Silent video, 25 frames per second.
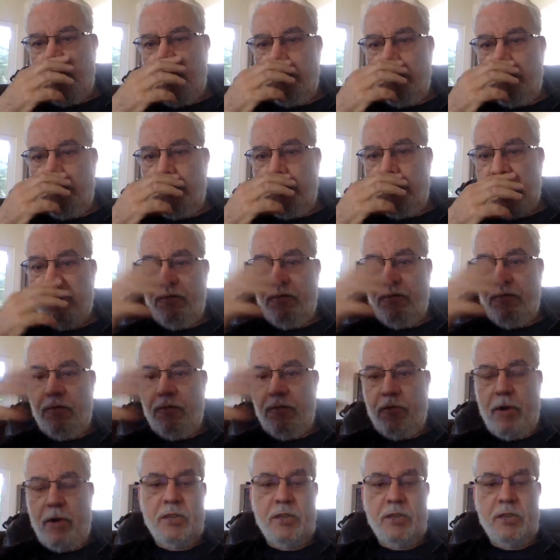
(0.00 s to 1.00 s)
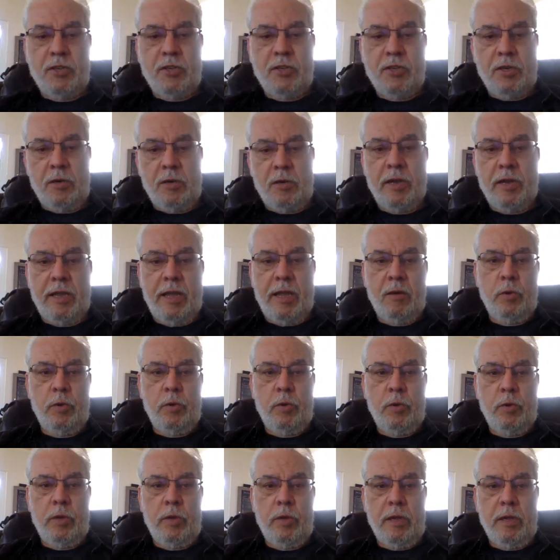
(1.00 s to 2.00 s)
But for us, again,
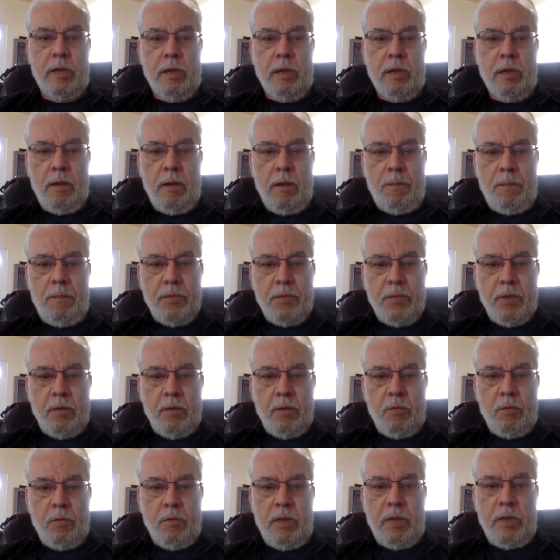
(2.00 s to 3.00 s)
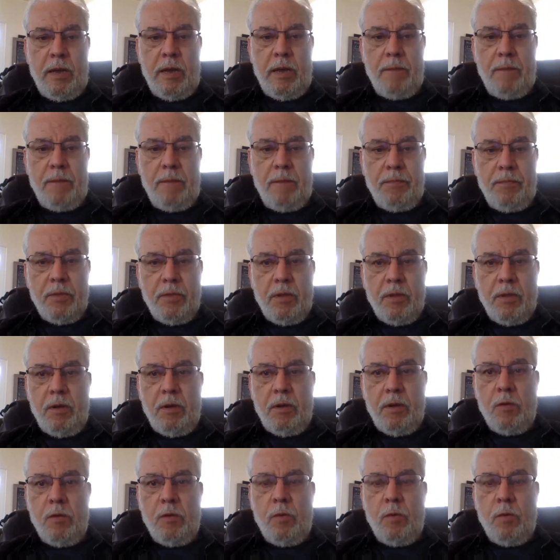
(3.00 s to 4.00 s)
we on
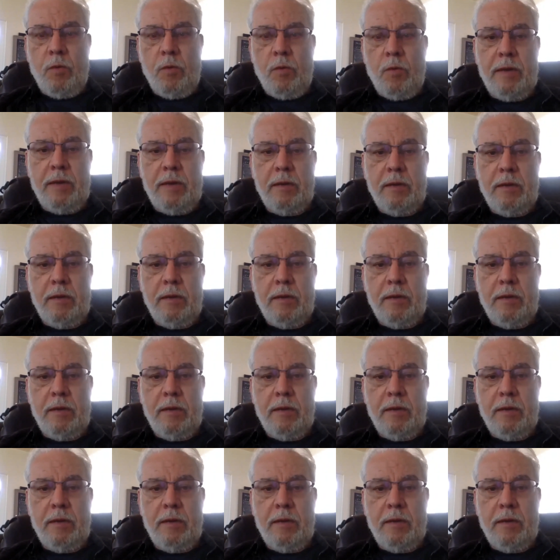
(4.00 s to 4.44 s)
one hand,